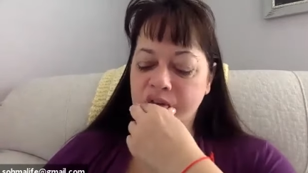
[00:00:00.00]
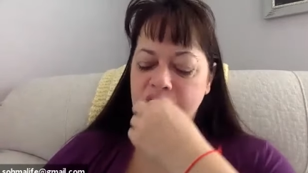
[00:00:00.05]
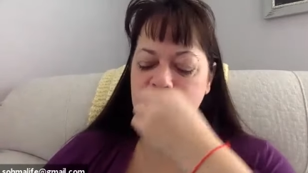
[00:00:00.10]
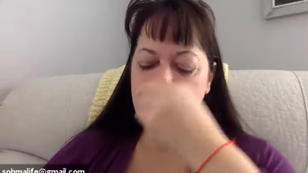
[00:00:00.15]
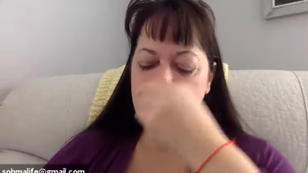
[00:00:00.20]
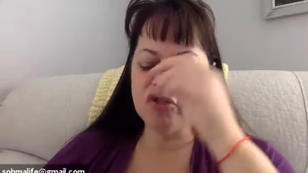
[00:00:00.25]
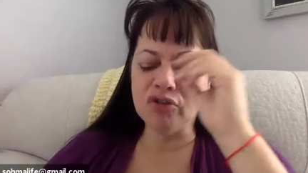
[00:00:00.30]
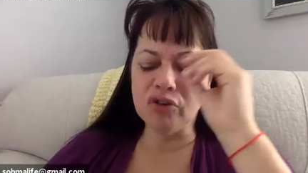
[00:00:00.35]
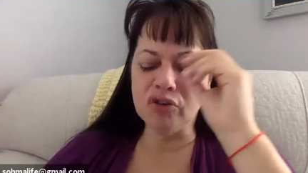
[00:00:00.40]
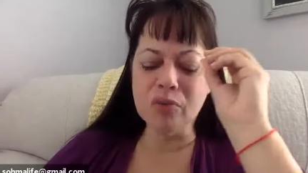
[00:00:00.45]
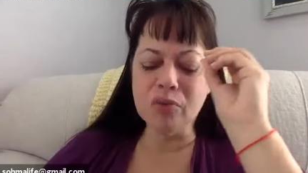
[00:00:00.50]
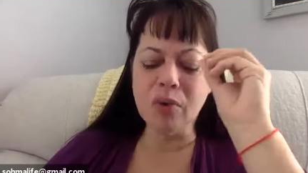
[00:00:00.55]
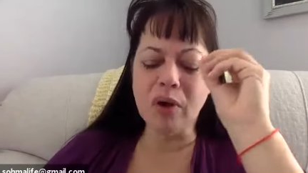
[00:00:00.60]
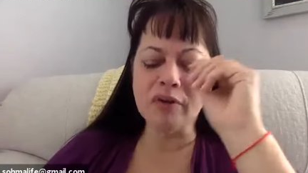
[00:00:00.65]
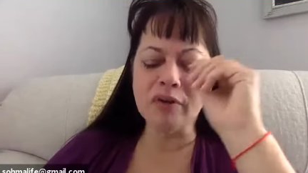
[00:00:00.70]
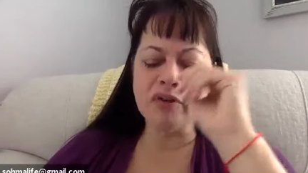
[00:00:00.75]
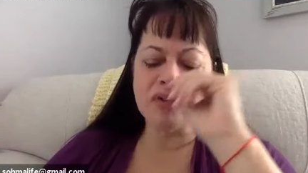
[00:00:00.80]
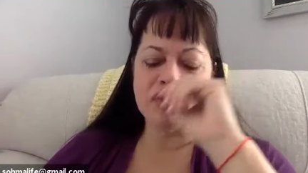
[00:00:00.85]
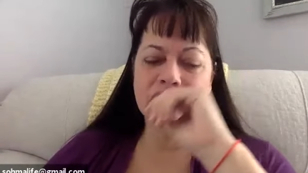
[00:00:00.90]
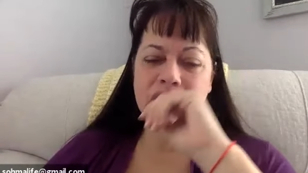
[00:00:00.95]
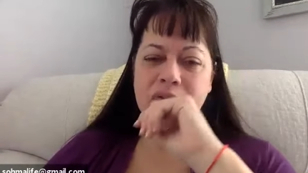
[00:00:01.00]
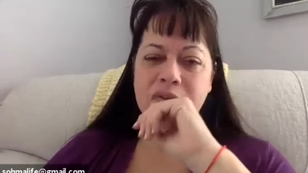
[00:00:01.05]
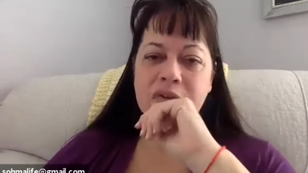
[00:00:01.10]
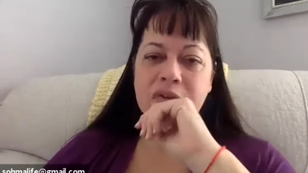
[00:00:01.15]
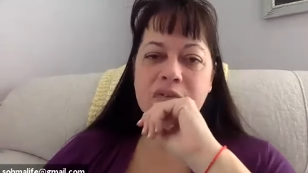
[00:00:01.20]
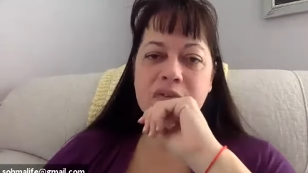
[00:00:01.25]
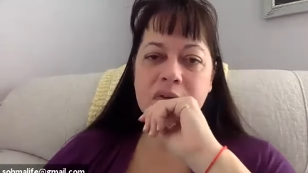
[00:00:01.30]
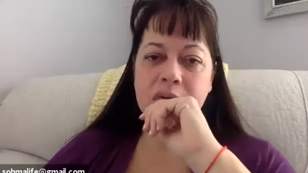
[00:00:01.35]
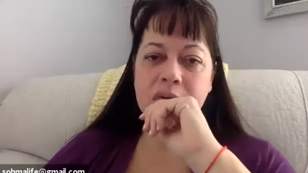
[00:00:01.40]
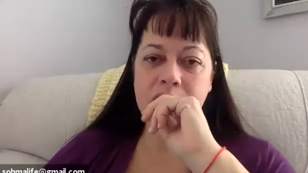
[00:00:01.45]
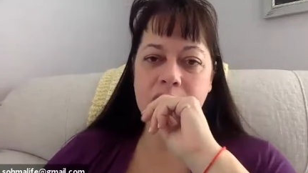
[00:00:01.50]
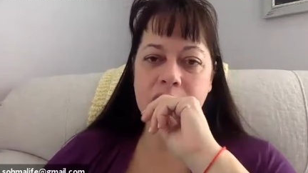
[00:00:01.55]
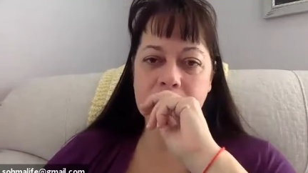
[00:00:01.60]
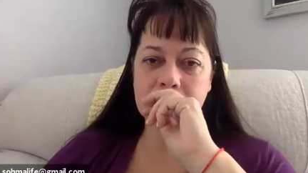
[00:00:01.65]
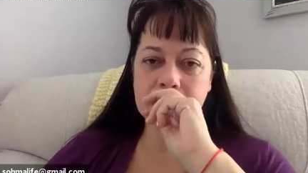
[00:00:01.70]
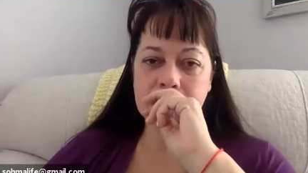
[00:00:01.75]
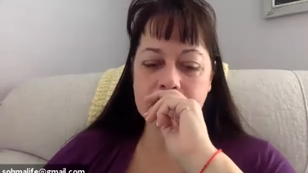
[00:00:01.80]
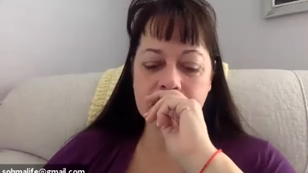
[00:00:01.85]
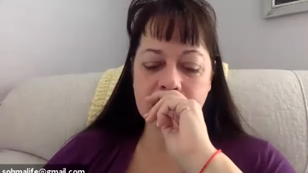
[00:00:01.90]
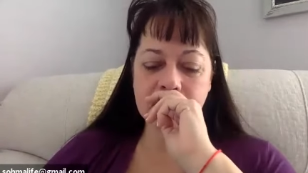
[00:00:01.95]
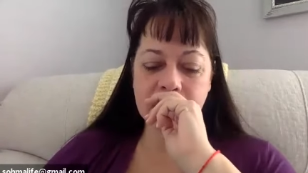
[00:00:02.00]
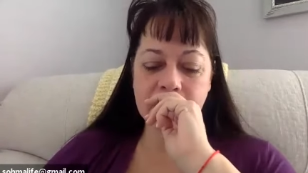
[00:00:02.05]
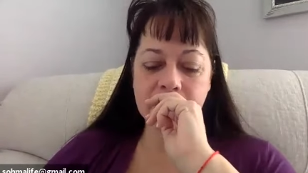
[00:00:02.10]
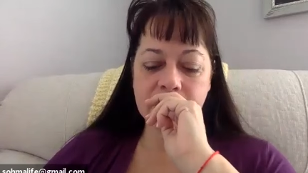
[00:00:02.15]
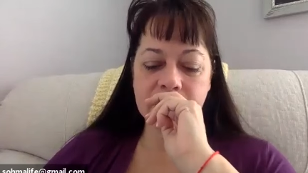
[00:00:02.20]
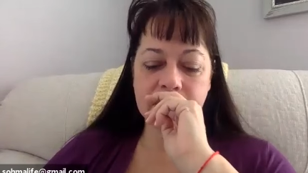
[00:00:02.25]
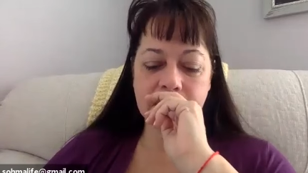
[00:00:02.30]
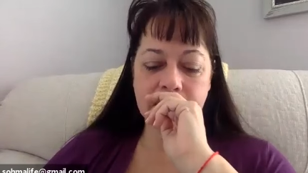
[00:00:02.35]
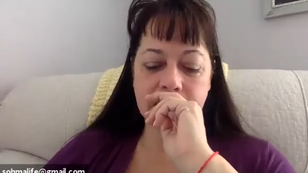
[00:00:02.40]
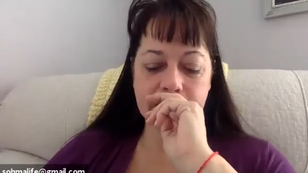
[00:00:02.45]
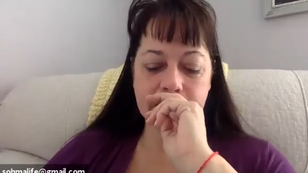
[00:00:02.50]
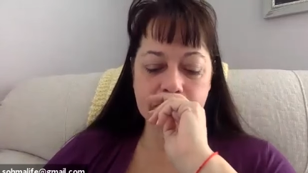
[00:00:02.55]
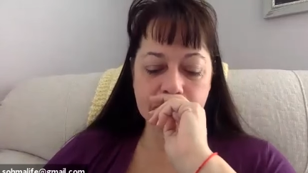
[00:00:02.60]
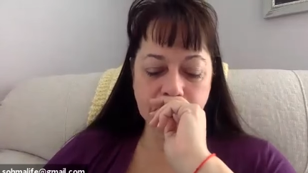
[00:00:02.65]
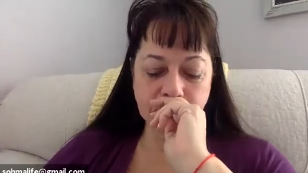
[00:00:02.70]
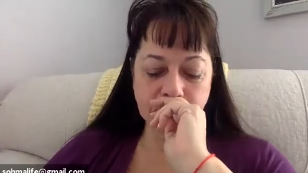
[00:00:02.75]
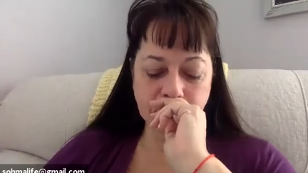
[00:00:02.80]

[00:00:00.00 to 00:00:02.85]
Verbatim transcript: each nuance of existence, and say,